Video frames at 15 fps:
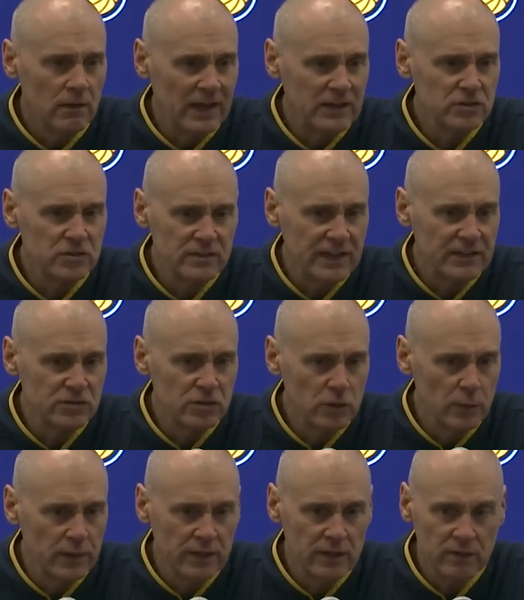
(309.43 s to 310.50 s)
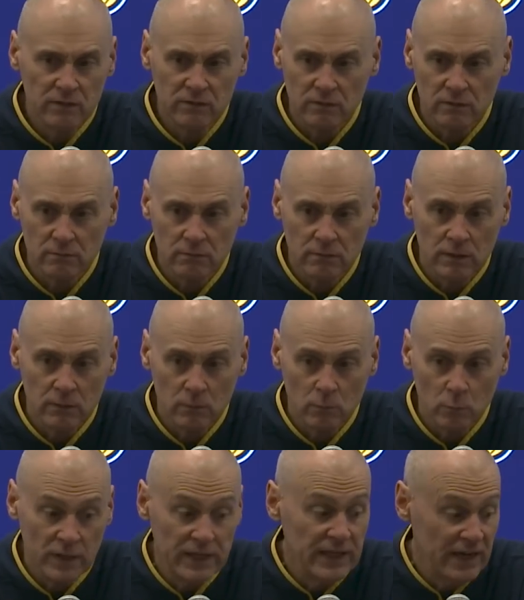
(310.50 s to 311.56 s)
that's who he is,
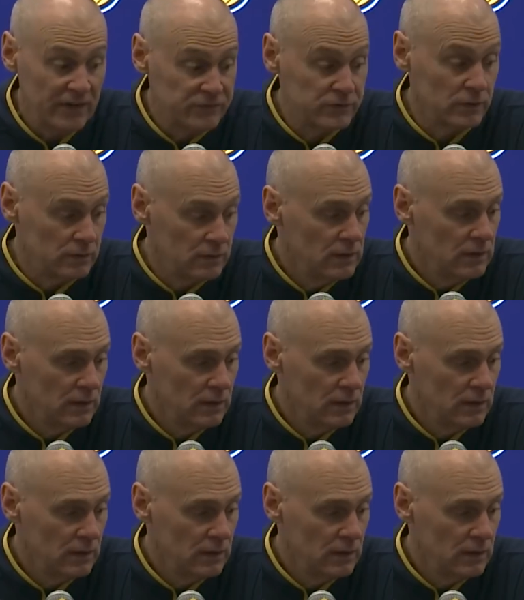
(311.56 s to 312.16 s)
and we have to